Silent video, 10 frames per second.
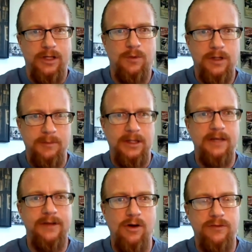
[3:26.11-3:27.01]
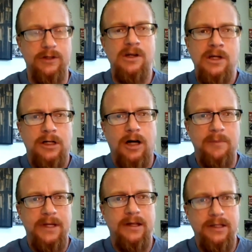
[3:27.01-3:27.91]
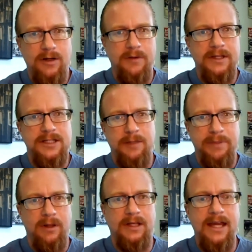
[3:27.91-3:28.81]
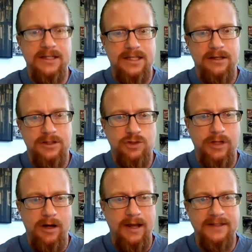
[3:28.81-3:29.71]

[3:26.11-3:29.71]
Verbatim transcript: You were going to be living over, um, in, you know, in the Tip Hill Geddes uh, Street area.